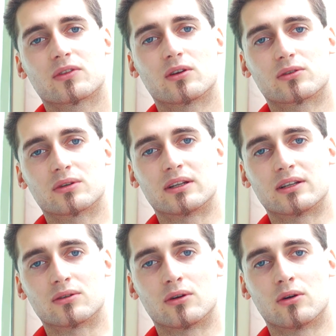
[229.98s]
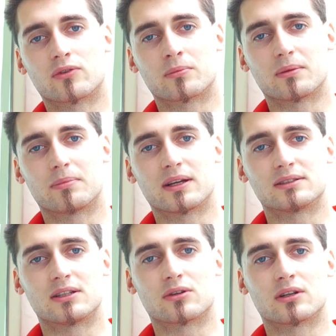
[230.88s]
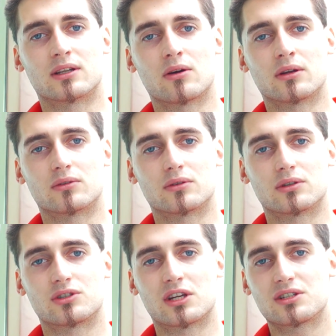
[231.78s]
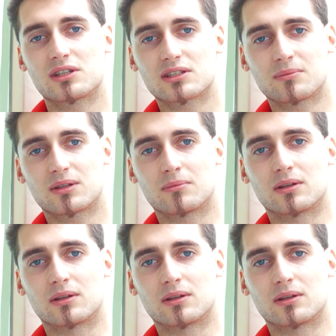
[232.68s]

not really to go from the place that you're now into changing something,